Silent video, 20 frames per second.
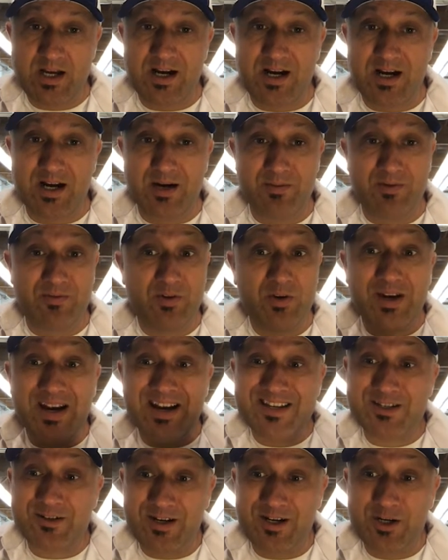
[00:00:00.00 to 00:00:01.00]
If you
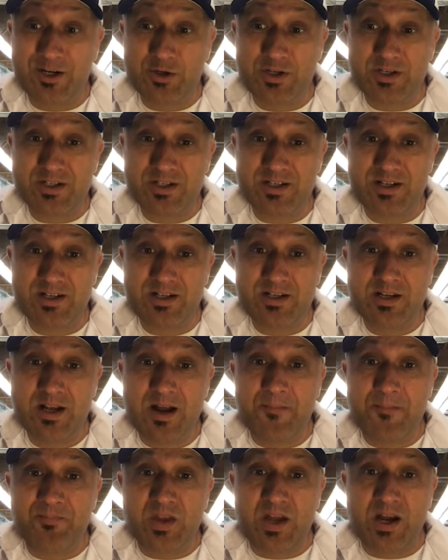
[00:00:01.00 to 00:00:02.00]
guys are interested,
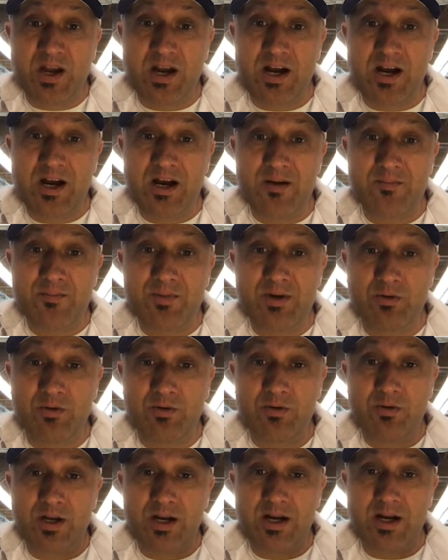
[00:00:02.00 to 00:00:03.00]

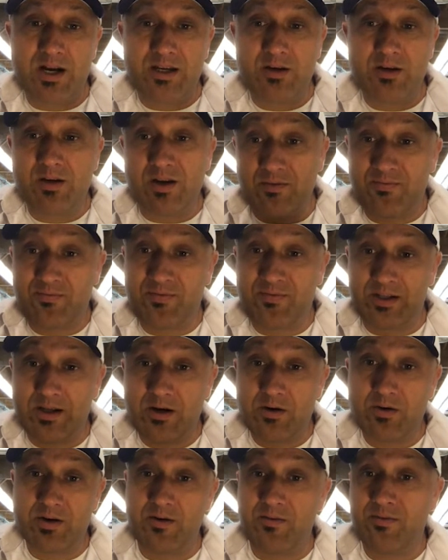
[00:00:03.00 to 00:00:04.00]
you can fill
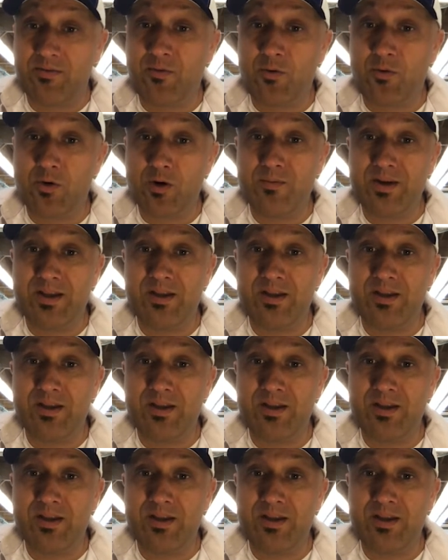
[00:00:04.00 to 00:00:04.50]
out a form,